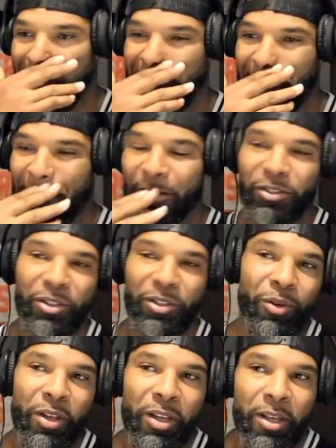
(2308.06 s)
And then
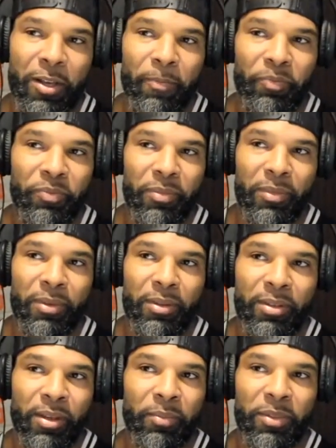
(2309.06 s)
also
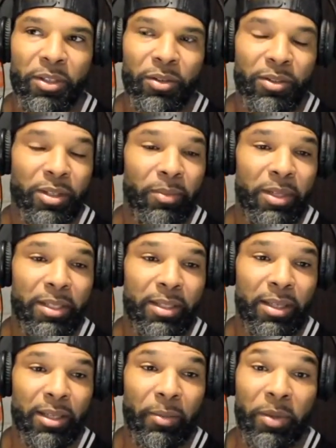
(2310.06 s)
some of these
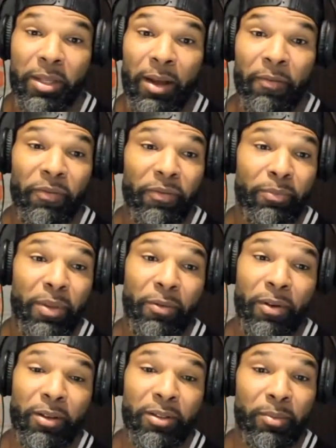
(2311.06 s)
kids. I mean, I've been
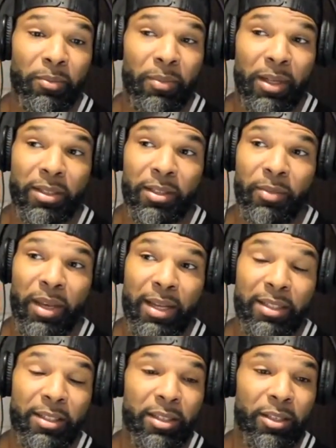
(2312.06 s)
around some. My teammate
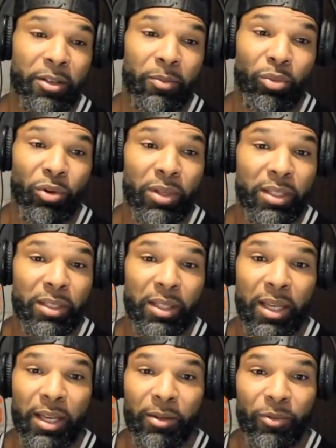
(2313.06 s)
as a senior broke his
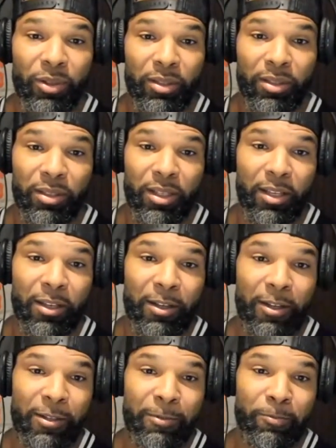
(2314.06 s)
leg once and
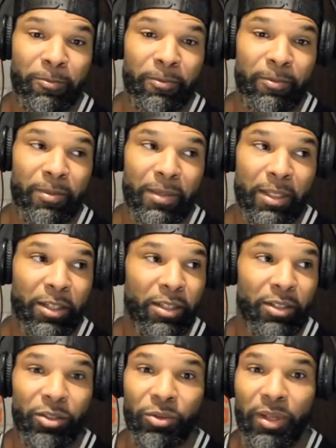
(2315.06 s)

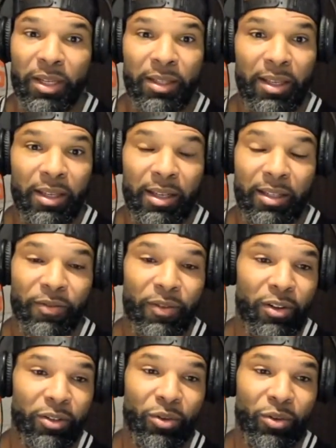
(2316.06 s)
couldn't do anything as
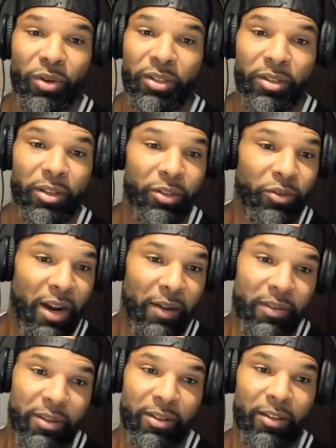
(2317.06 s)
far as going into the
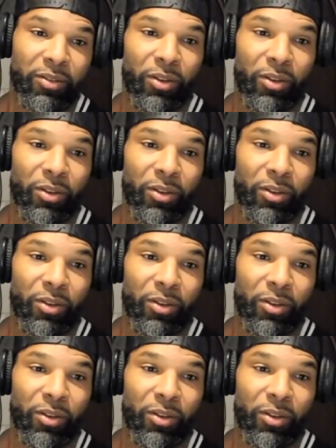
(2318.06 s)
draft and stuff.